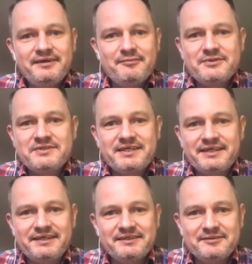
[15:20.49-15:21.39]
I'm just
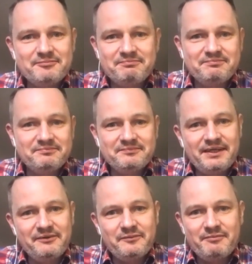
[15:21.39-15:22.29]
thinking that
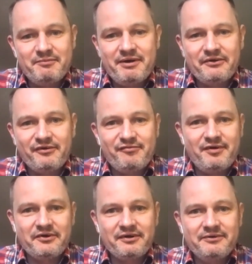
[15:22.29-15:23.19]
like we'd be better off
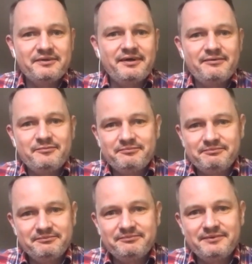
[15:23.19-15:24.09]
on our own, and
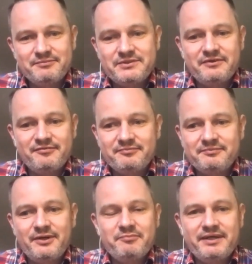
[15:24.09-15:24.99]
I'm sort of
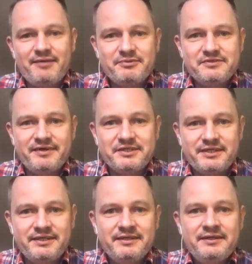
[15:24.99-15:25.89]
hoping it happens
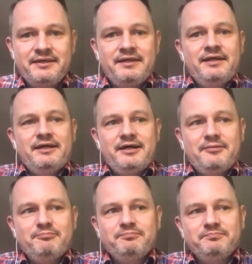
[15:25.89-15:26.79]
eventually. Yeah,